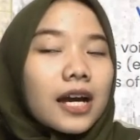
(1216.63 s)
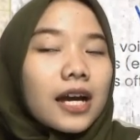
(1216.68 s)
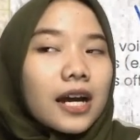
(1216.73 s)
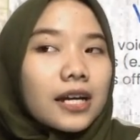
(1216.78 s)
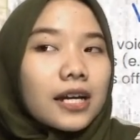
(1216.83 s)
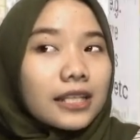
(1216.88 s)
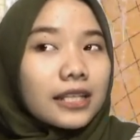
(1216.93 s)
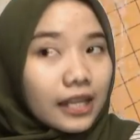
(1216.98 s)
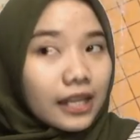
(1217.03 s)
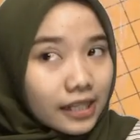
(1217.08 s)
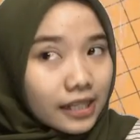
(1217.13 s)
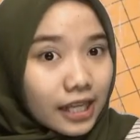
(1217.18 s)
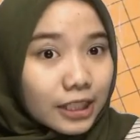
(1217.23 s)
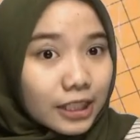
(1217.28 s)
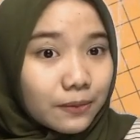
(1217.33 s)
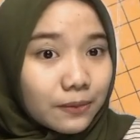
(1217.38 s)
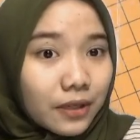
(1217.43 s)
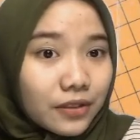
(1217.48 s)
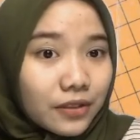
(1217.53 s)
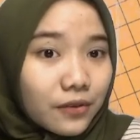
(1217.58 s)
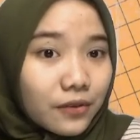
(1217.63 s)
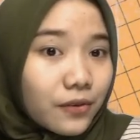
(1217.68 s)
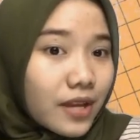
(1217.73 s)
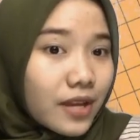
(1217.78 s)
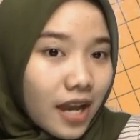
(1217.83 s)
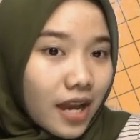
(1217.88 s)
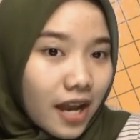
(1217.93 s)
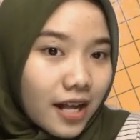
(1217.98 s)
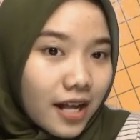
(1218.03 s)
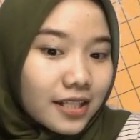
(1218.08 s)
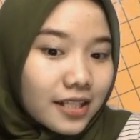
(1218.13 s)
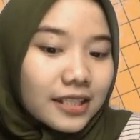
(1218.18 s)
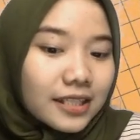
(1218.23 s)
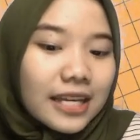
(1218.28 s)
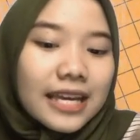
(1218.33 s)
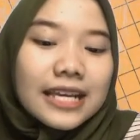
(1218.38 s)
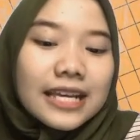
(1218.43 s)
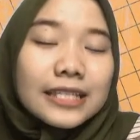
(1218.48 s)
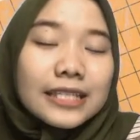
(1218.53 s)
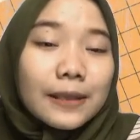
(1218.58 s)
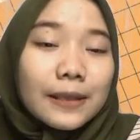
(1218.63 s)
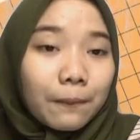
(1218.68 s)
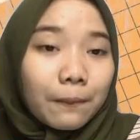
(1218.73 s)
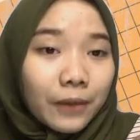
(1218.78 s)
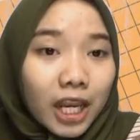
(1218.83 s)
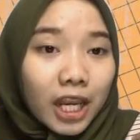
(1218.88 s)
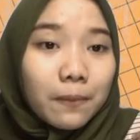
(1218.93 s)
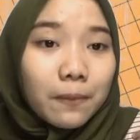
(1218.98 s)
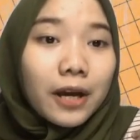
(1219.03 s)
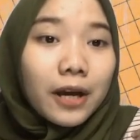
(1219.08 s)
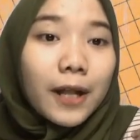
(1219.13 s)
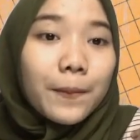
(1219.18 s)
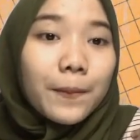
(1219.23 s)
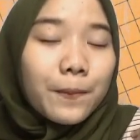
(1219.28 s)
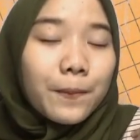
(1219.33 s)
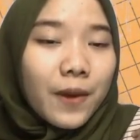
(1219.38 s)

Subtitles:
The next material is the minimal